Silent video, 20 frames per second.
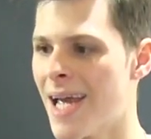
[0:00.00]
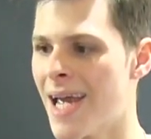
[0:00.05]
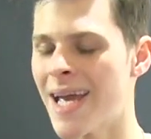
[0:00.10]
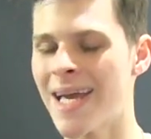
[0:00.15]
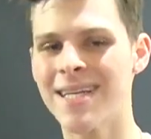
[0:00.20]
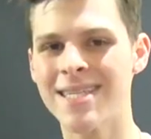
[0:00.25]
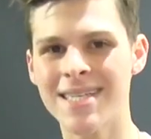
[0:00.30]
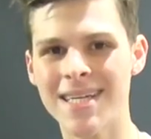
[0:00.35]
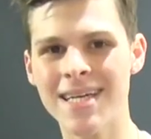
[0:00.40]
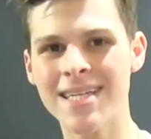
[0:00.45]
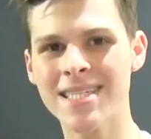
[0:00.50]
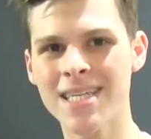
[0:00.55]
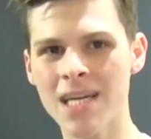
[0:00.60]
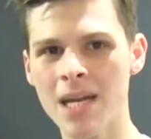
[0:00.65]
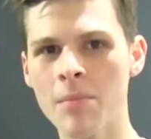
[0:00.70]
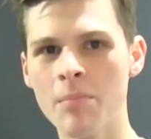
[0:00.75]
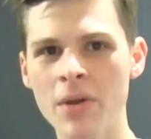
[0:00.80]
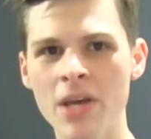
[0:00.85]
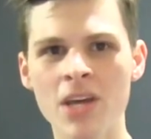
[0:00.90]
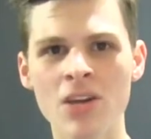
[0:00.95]
and it's
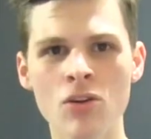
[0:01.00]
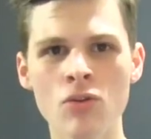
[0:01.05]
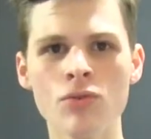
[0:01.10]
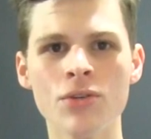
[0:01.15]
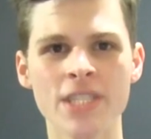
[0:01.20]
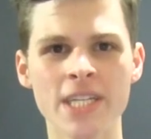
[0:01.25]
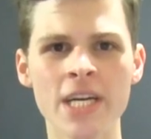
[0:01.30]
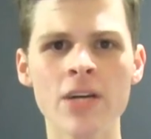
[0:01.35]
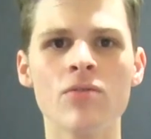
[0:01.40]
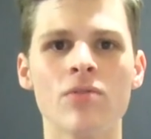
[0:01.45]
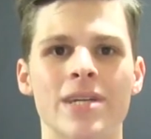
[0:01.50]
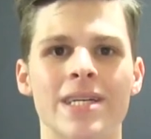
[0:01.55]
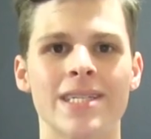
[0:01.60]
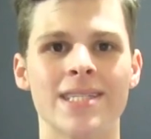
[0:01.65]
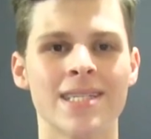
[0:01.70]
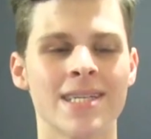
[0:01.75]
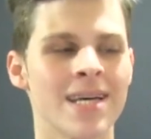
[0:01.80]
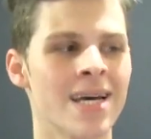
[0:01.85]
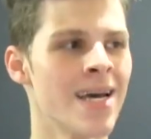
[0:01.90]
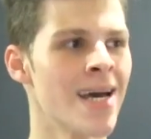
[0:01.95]
gonna be a new
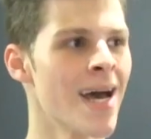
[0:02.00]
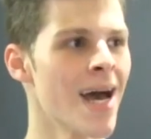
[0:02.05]
series.